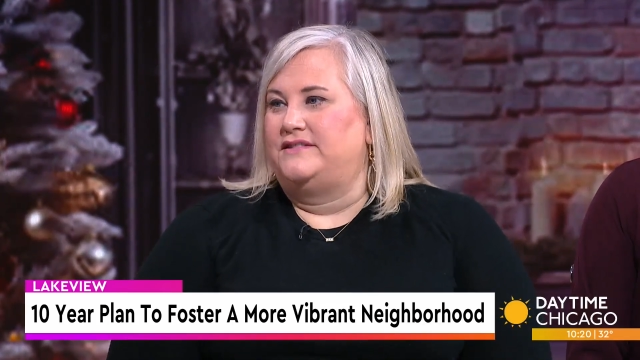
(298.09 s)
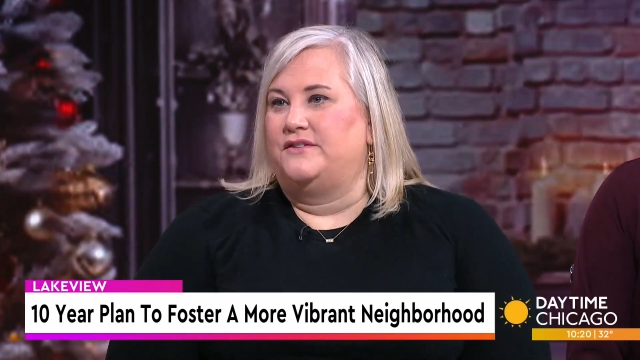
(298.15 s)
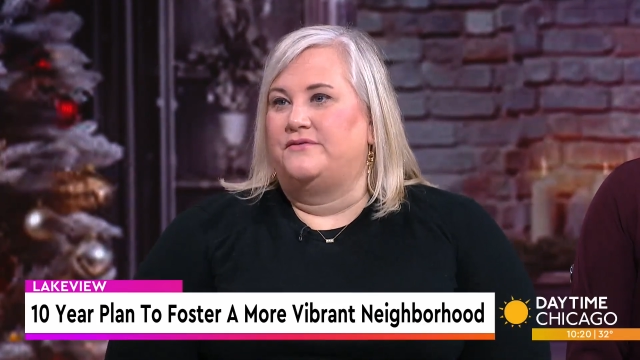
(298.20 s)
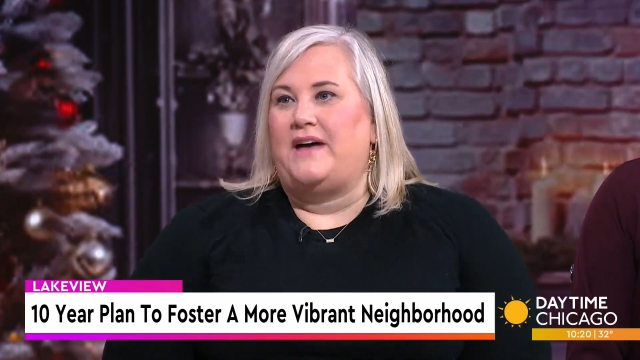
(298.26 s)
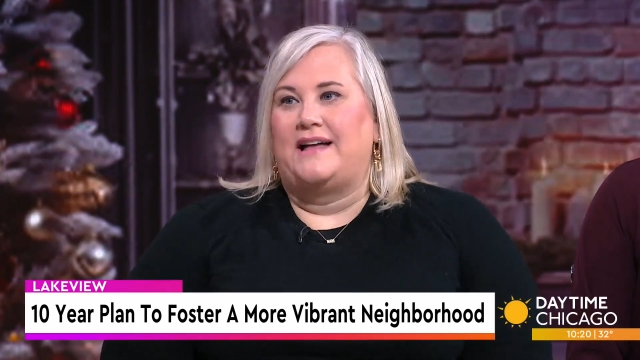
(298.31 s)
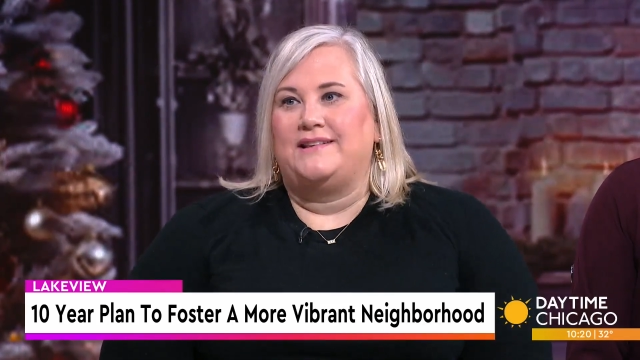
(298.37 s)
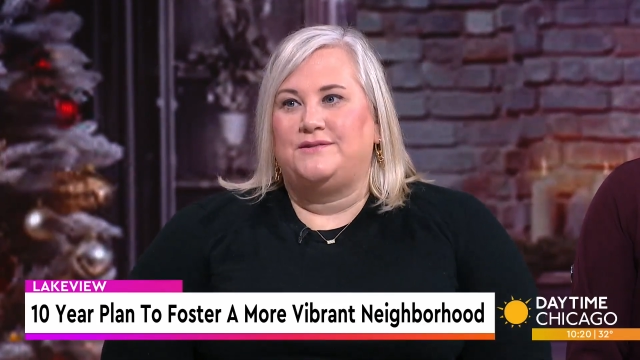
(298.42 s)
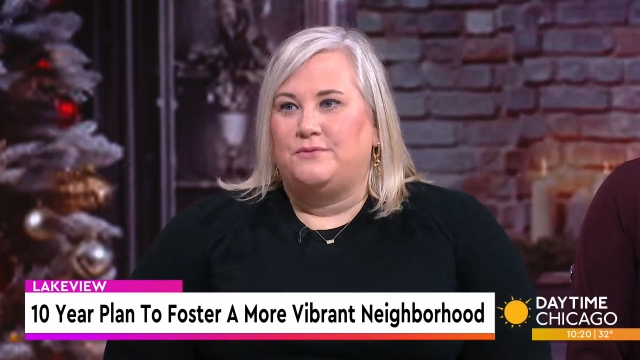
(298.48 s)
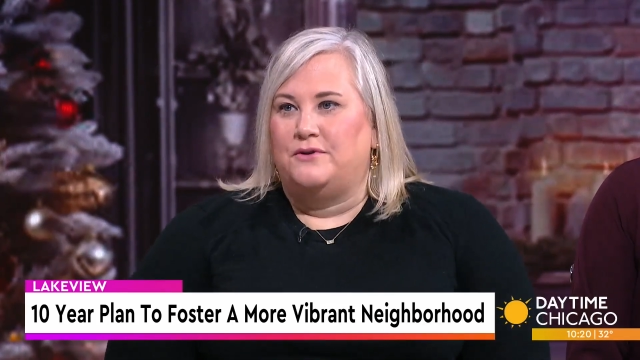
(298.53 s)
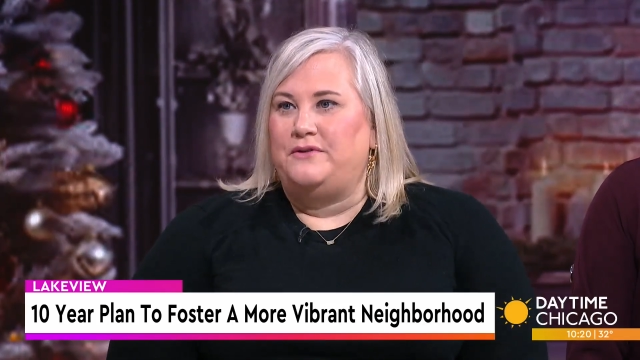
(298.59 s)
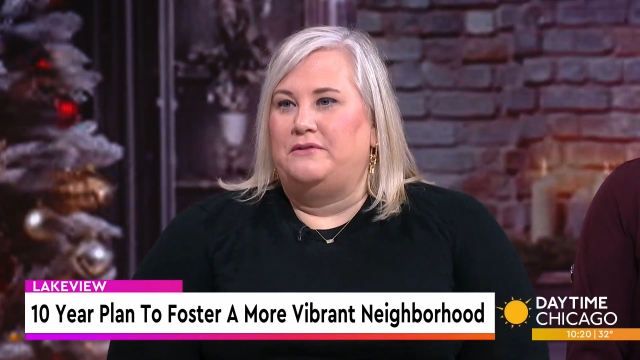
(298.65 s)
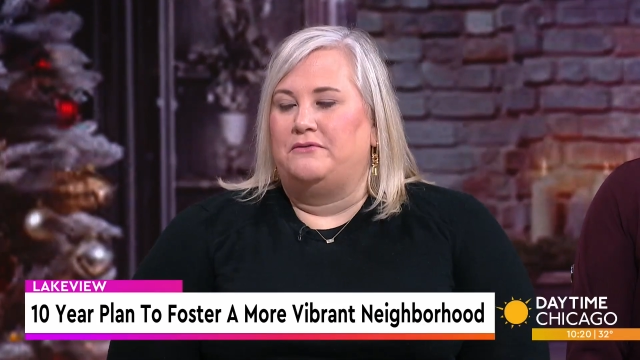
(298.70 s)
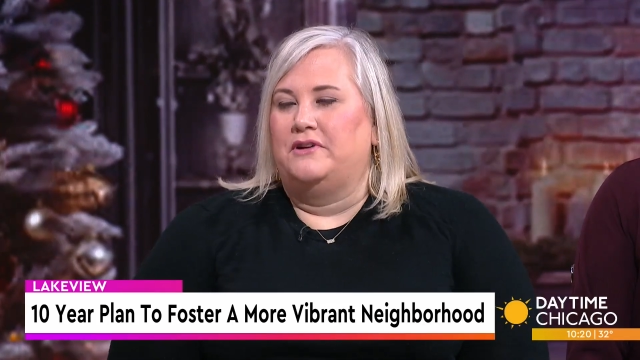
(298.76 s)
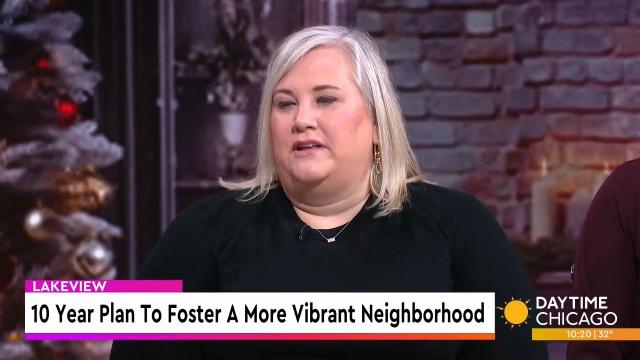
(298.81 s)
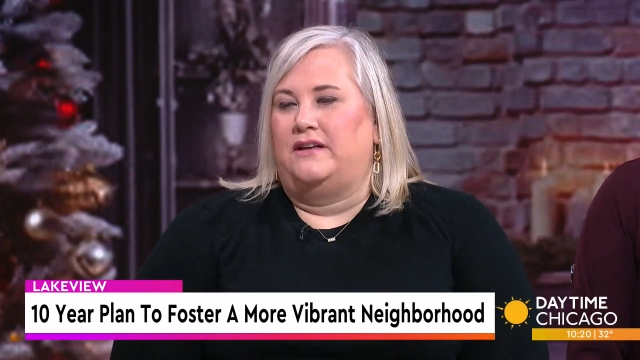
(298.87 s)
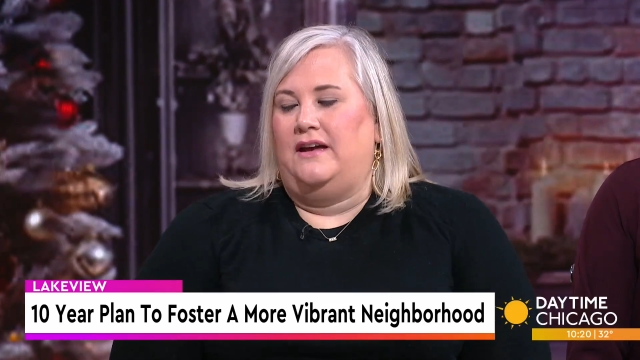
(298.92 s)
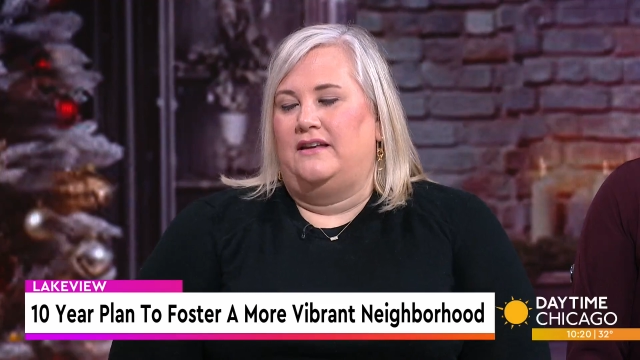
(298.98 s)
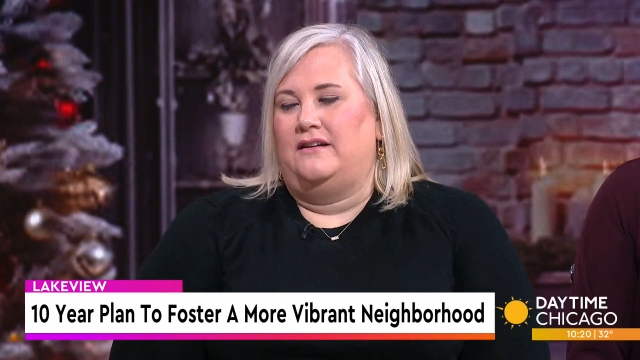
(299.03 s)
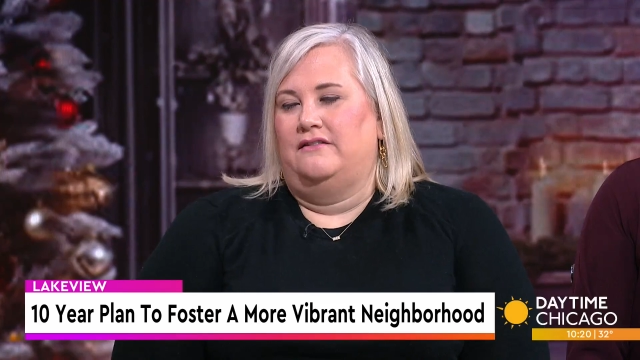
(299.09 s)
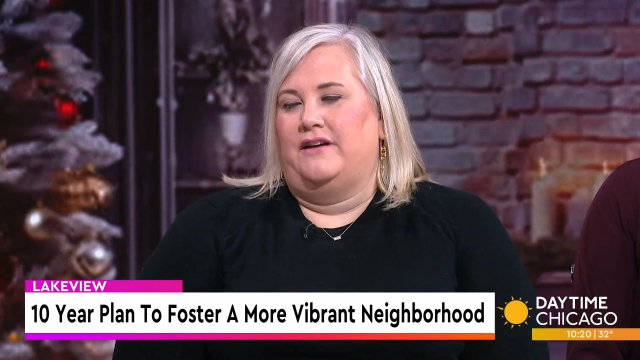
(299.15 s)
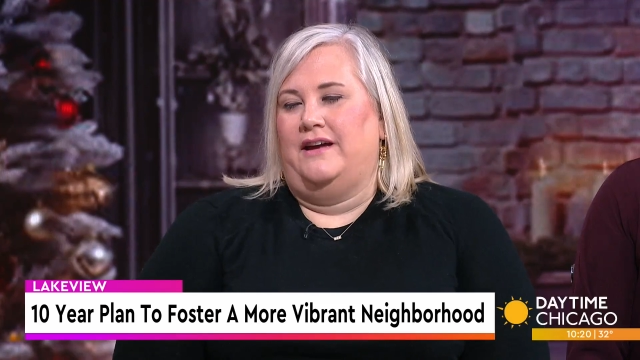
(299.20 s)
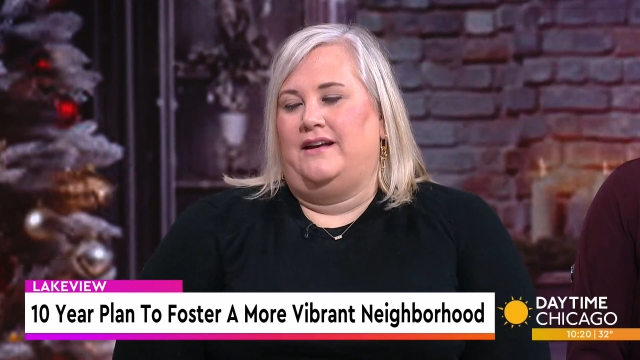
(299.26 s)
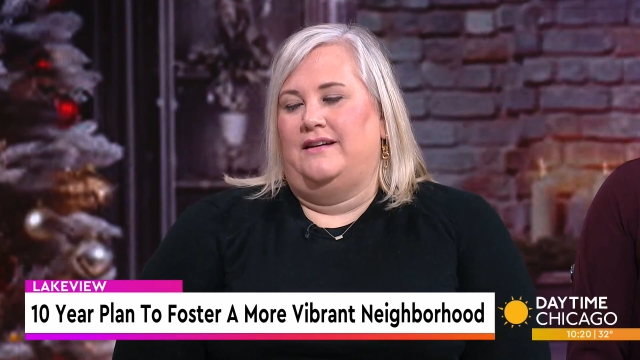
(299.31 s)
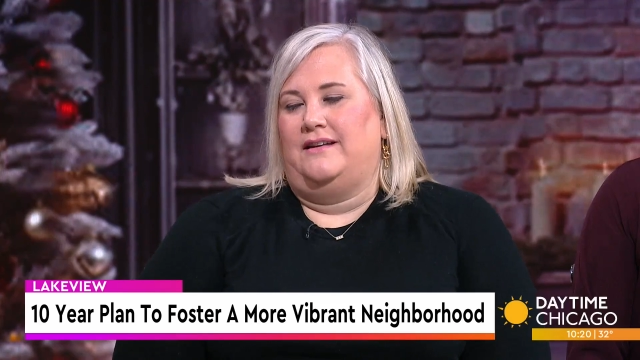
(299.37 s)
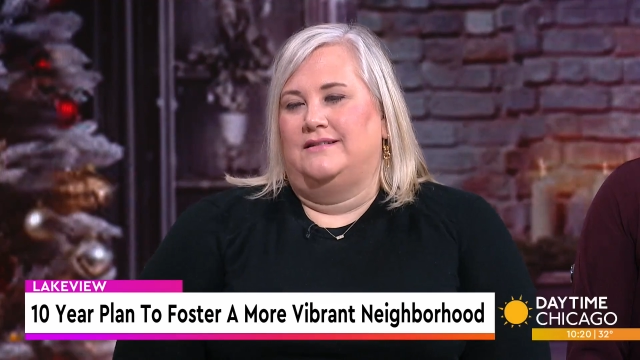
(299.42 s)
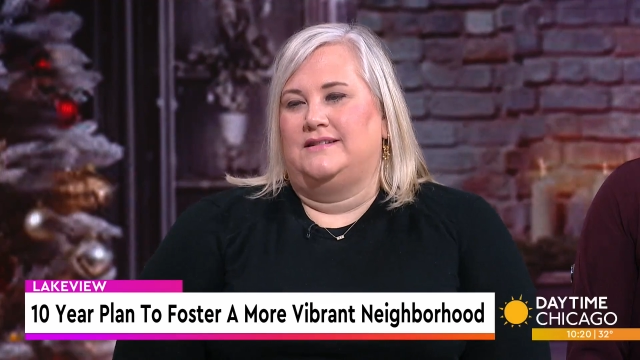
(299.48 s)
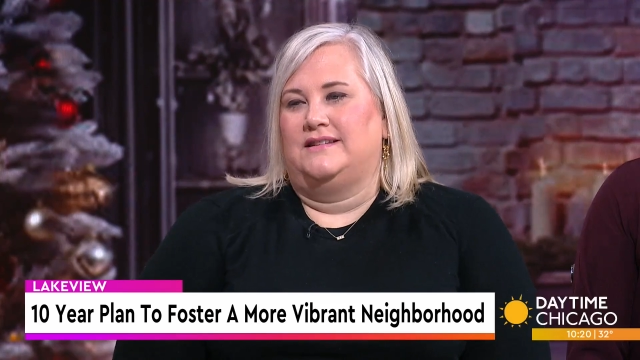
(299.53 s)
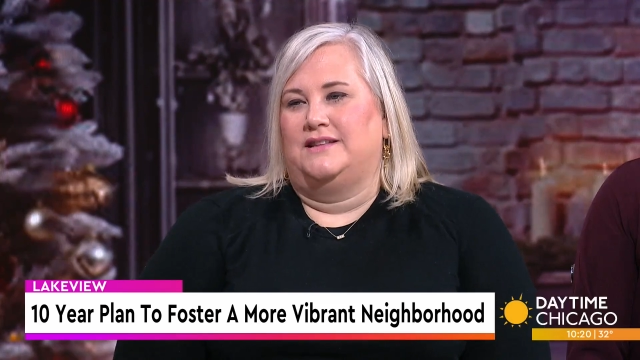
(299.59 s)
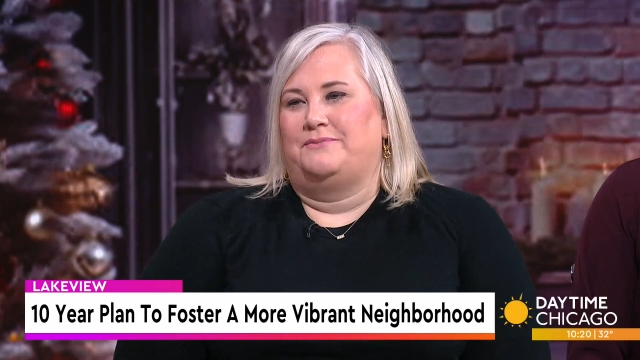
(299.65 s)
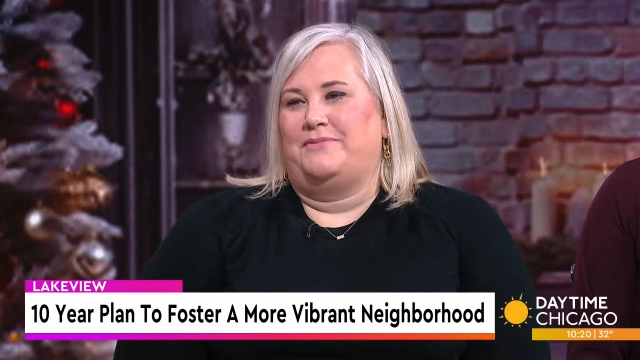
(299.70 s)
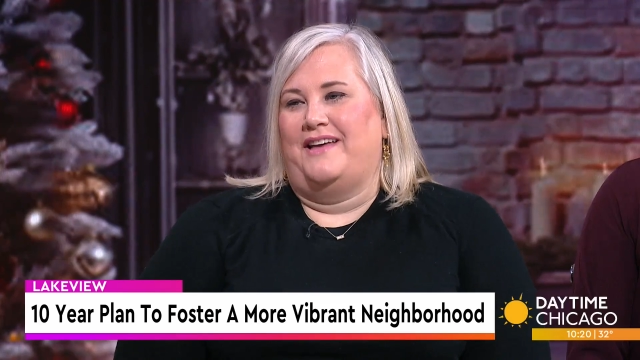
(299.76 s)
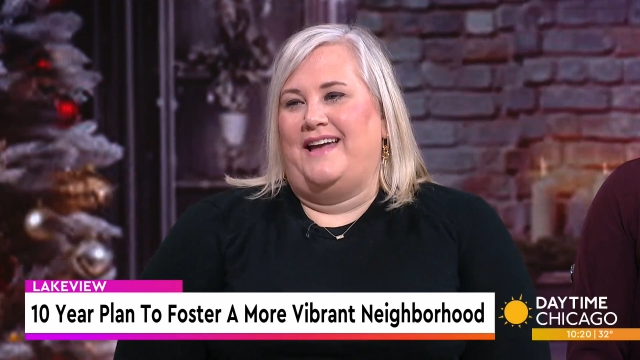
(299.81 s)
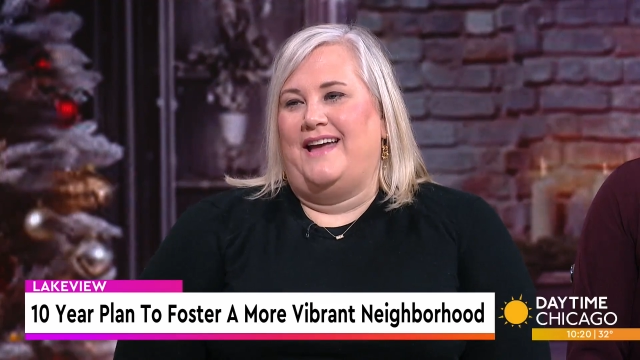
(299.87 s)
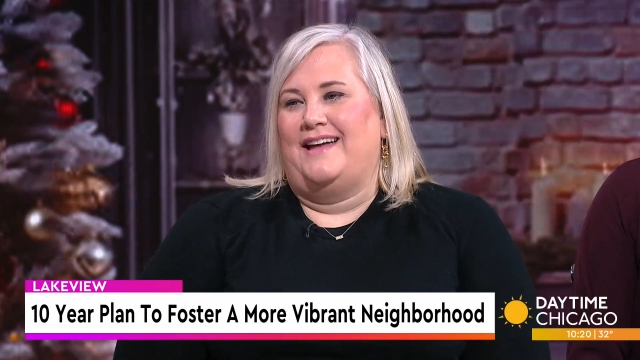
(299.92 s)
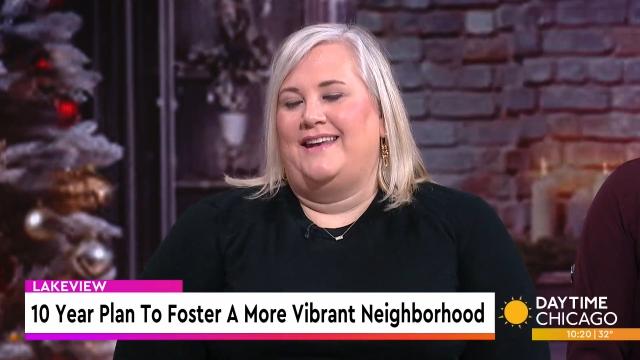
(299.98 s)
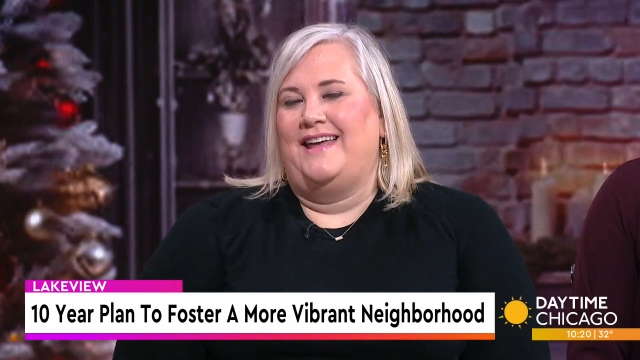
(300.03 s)
So that's what we really integrated into the
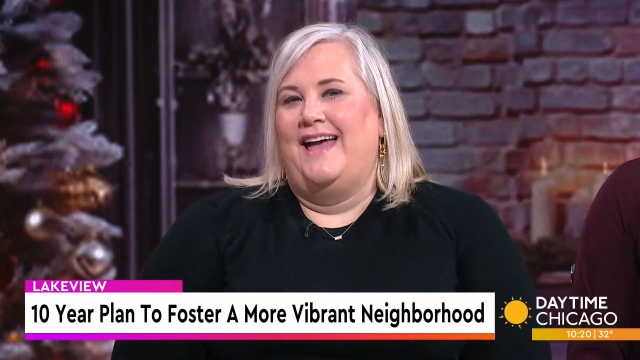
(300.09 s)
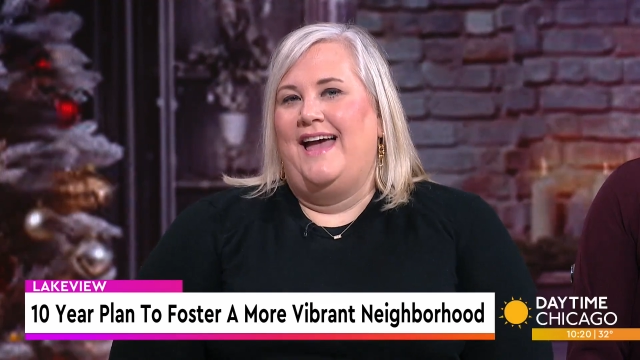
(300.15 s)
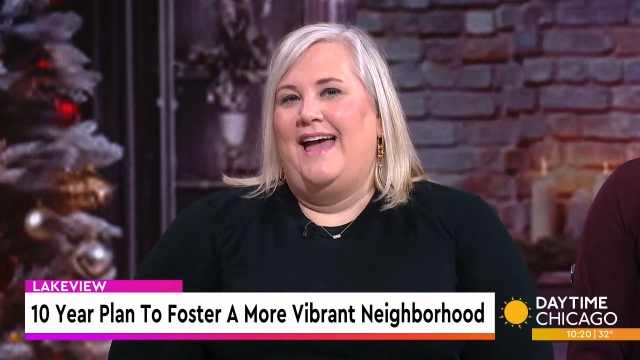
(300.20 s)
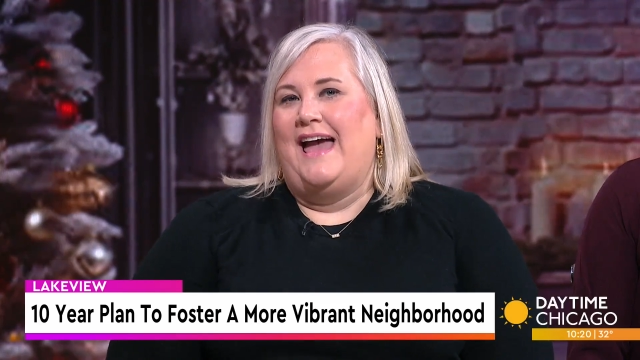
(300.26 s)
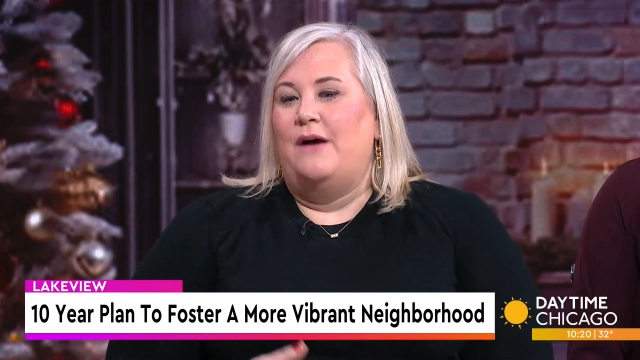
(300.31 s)
plan.